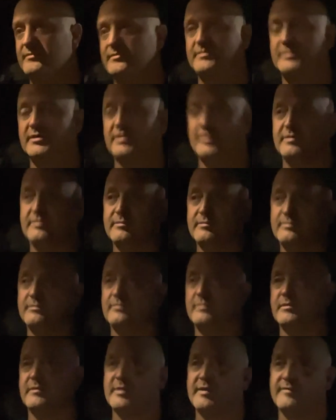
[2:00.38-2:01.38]
you know,
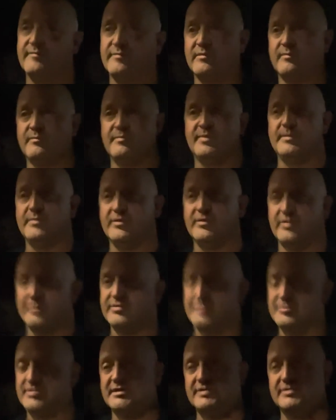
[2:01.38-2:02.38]
giving people
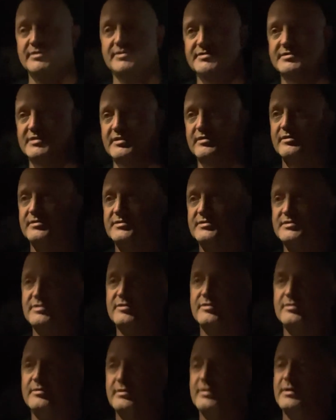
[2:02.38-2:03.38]
good deals, and they're
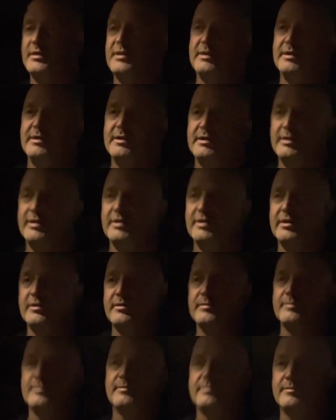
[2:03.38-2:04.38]
still, you know,
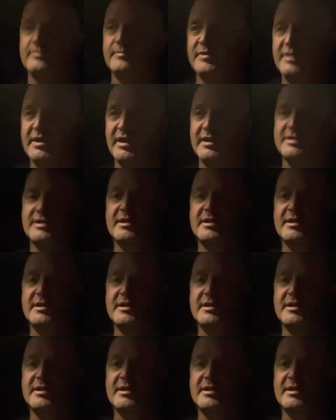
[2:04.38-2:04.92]
you got to